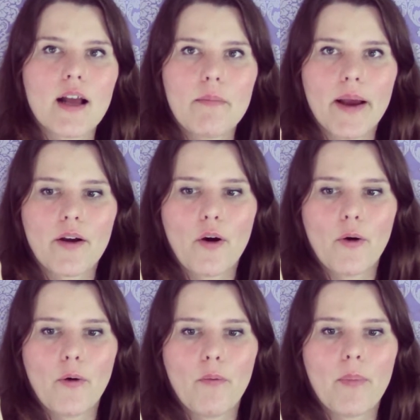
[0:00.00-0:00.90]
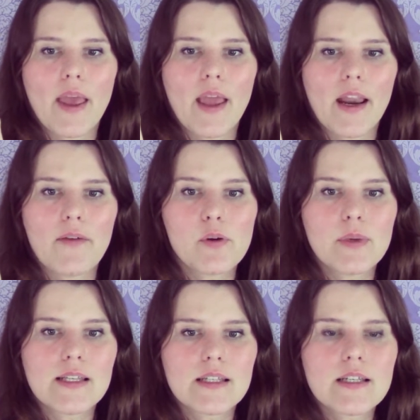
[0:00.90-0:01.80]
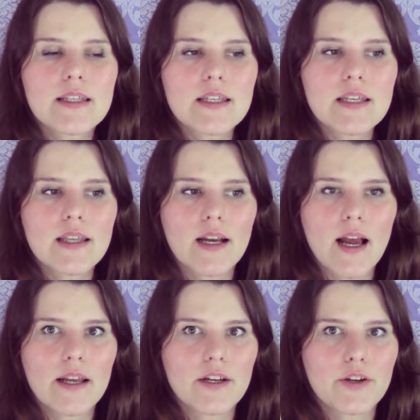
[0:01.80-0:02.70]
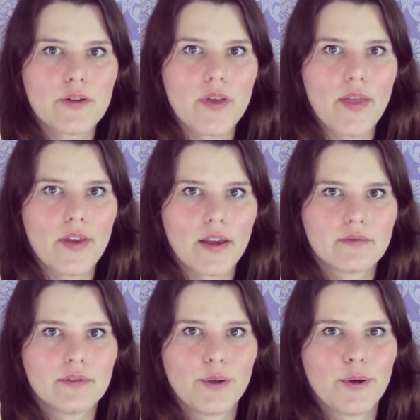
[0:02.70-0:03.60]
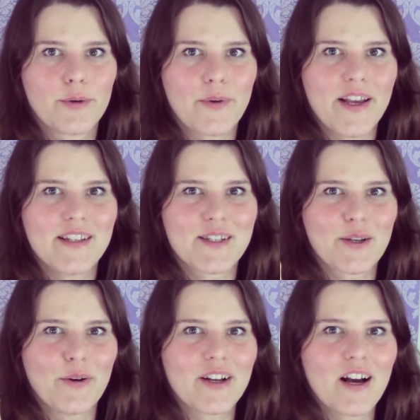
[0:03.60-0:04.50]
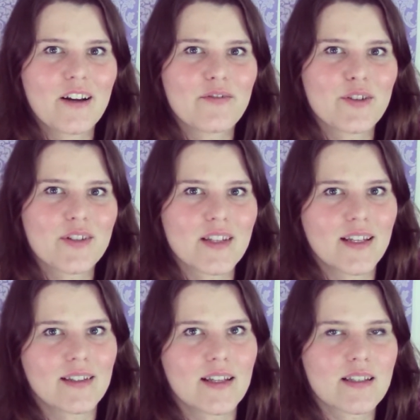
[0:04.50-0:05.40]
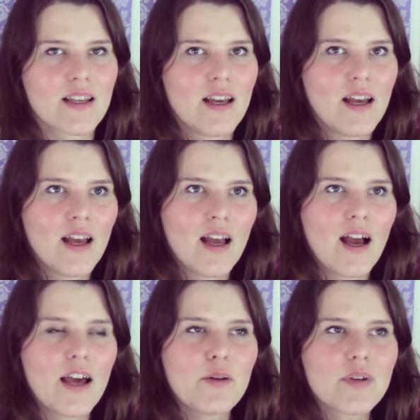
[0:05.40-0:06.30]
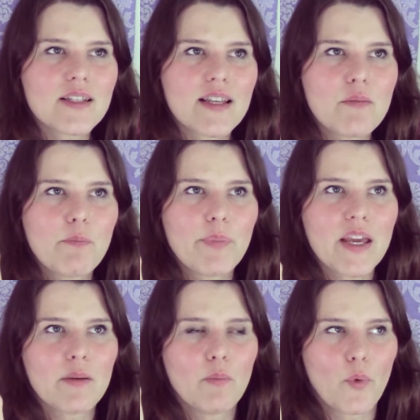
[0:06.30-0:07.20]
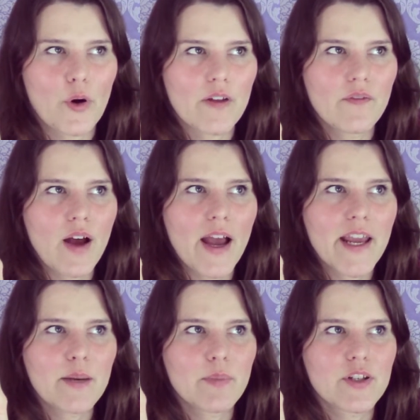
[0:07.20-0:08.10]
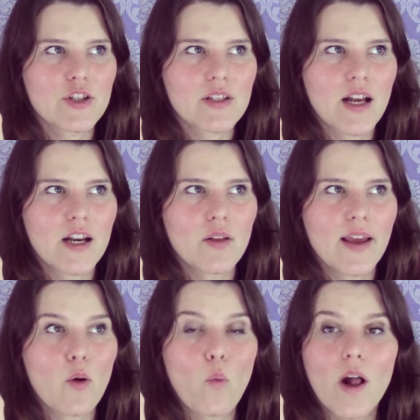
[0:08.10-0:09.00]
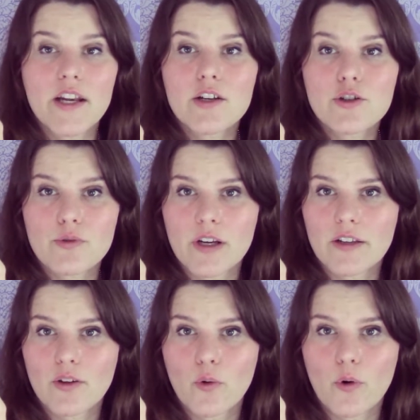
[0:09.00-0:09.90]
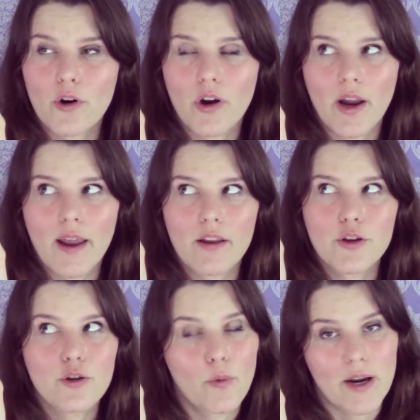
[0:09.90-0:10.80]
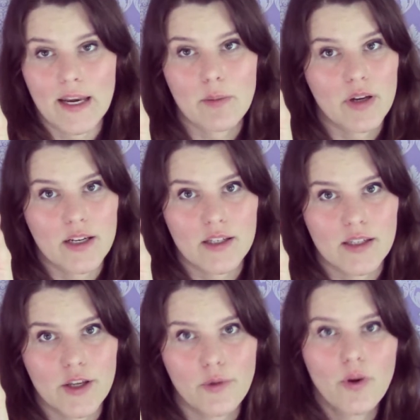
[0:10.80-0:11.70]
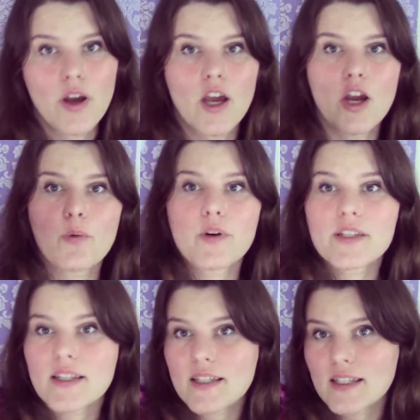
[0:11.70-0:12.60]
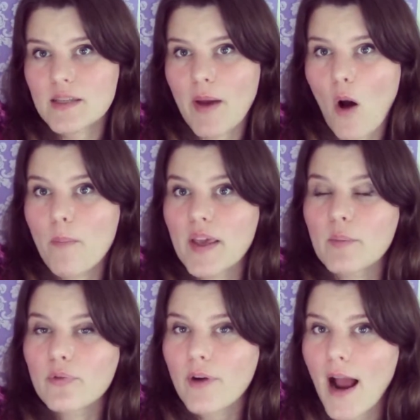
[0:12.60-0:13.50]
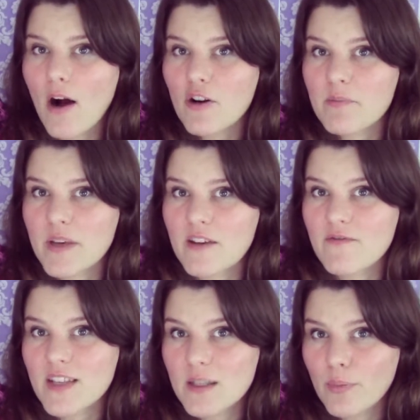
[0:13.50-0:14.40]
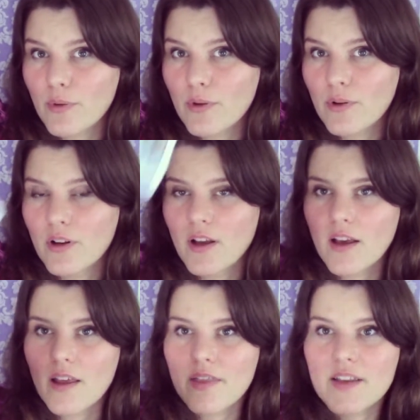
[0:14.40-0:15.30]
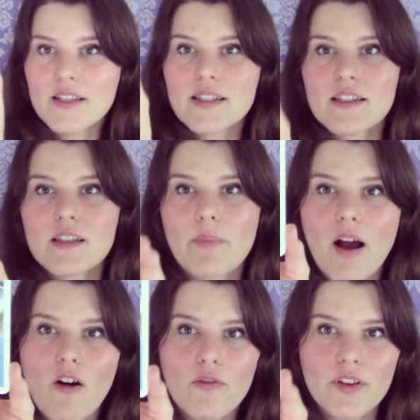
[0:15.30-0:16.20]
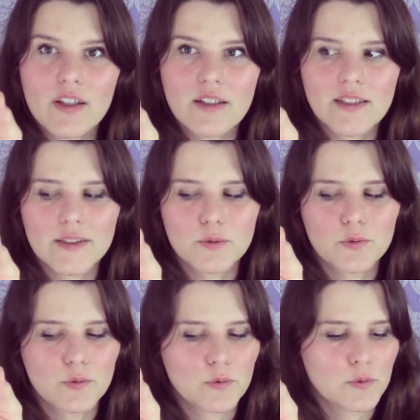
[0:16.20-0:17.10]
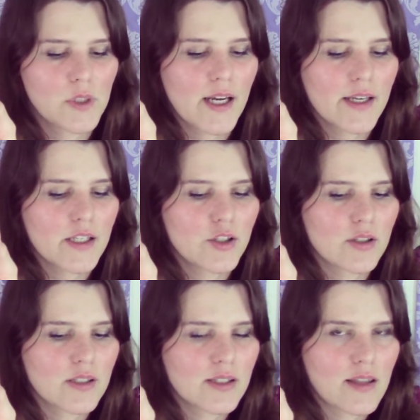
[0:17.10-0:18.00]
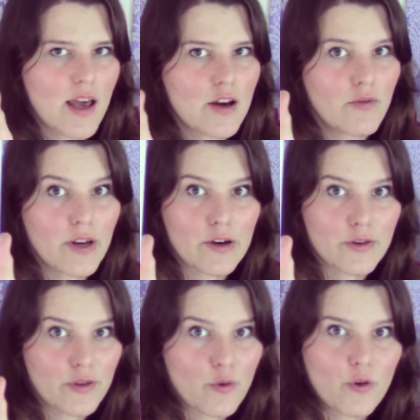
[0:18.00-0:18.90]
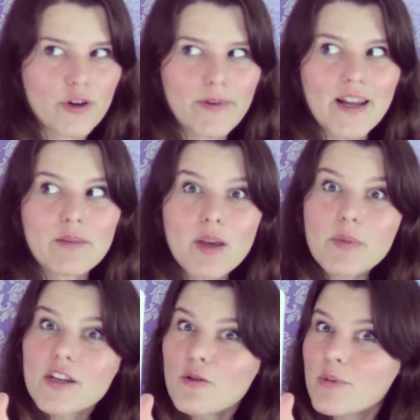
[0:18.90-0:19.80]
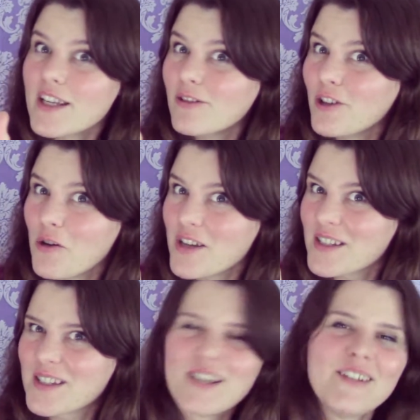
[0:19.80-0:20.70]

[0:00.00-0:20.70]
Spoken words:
back home and everybody's going to see that I didn't do that thing, right? So it kind of feels like this. I don't want to say being mortified, but just kind of like wanting to shrink in the corner and you don't want anybody to see you. Whereas this is about being proud and being visible. This is about feeling like, ooh, I could just slide over here into the corner, right? And maybe nobody will notice,